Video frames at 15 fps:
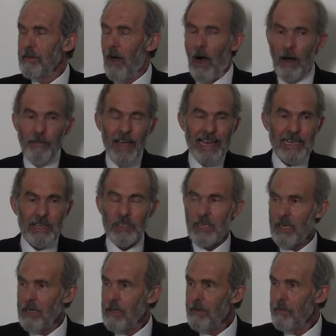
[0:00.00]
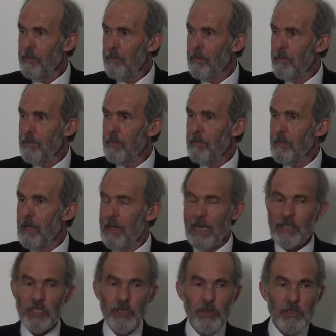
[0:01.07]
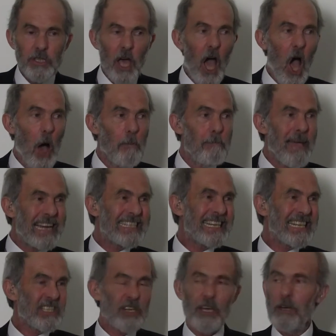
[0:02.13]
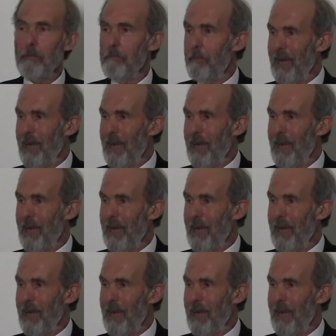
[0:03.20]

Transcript: of energy, let's use the Hermetic term